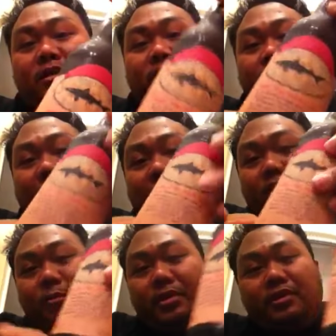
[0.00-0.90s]
crack it
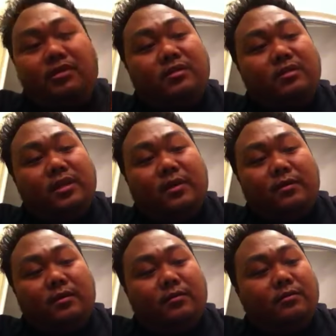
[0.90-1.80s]
open and see how it
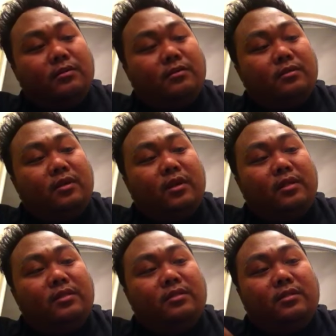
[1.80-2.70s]
goes. Alright,
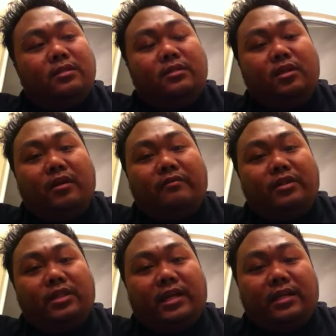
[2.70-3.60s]
this is a
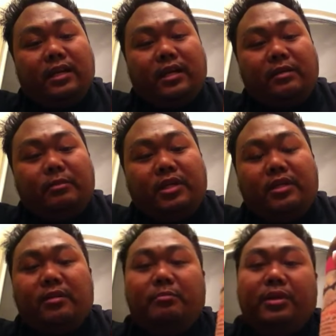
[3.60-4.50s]
Dogfish Head 90-minute
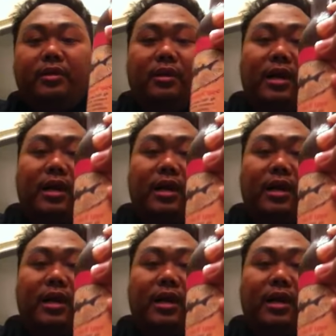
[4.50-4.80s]
Imperial